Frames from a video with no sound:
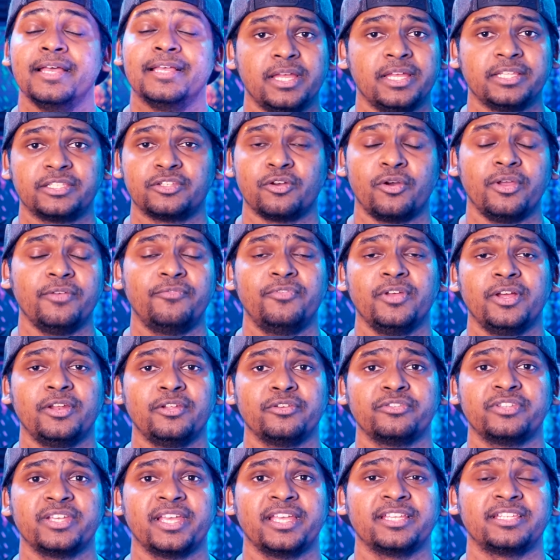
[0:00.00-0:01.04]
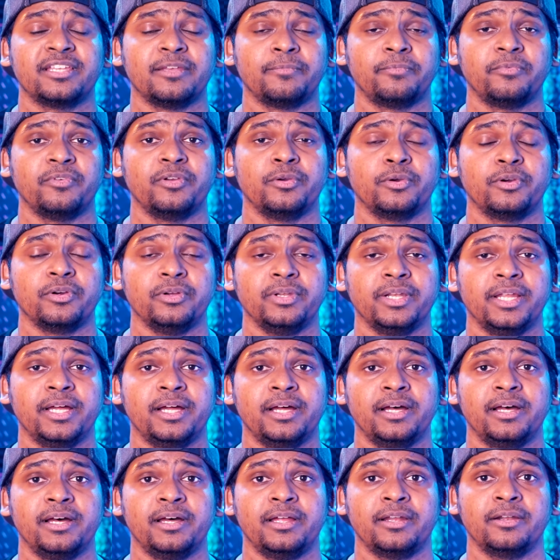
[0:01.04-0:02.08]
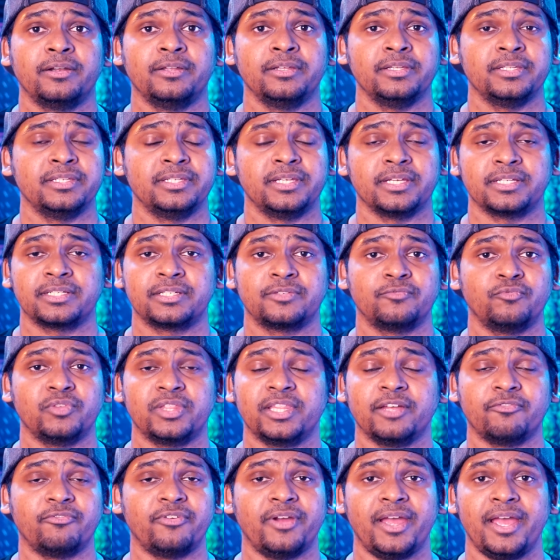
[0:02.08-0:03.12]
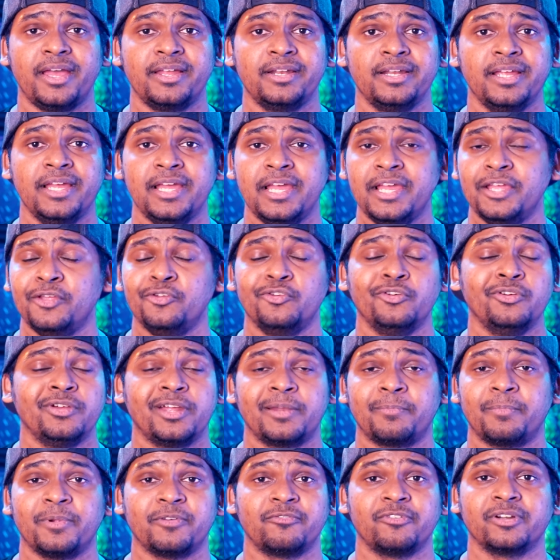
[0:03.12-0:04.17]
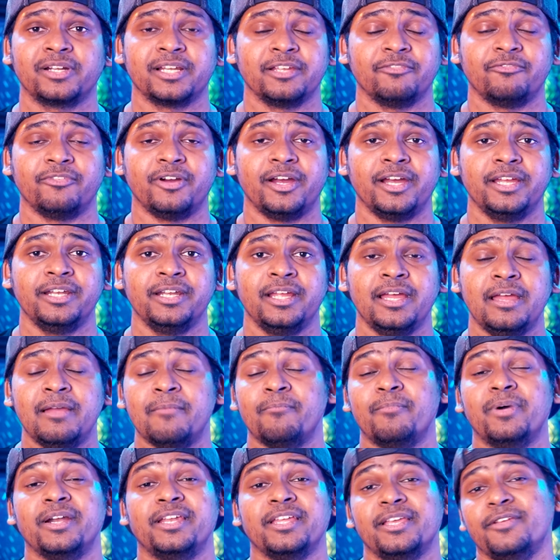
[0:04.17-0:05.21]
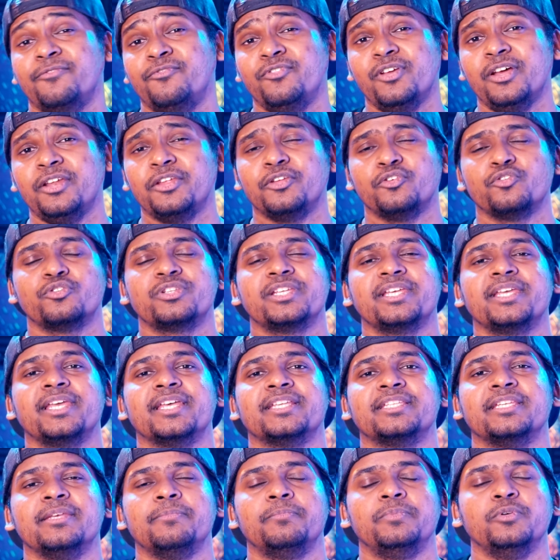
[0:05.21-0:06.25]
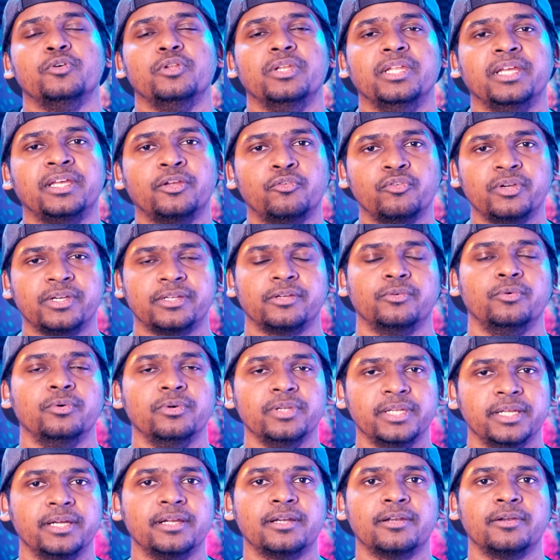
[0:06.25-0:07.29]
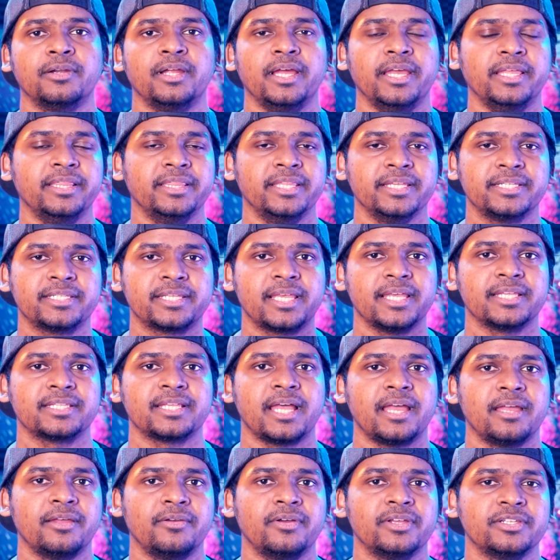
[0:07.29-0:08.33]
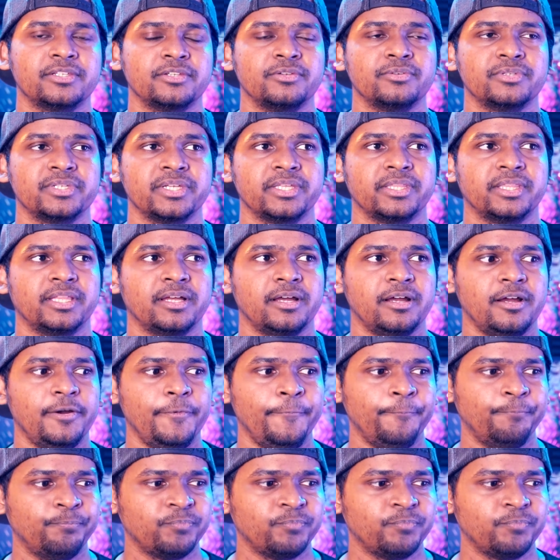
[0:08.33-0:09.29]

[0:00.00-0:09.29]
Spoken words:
So if you're using a CPU cooler just with the fan, you are perfectly fine. But if you're using a CPU liquid cooler, in this case I was using the